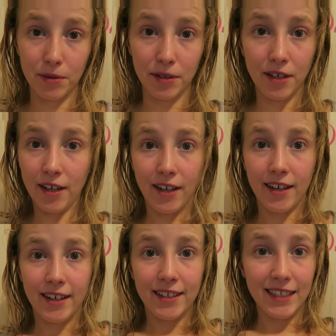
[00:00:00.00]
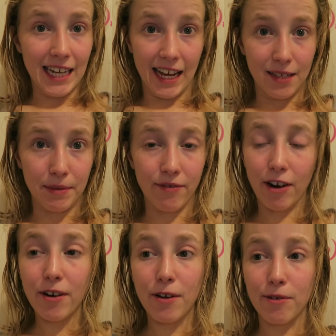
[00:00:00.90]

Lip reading: But today has been very